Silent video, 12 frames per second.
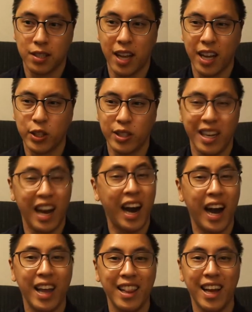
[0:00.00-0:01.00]
actually
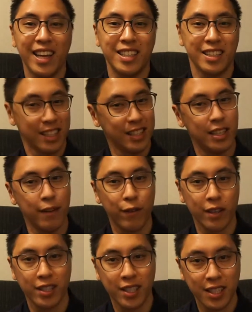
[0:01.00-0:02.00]
highlight the
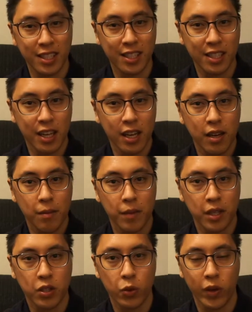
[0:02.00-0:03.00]
differences
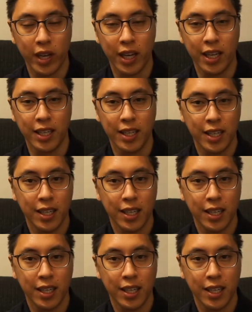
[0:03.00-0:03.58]
between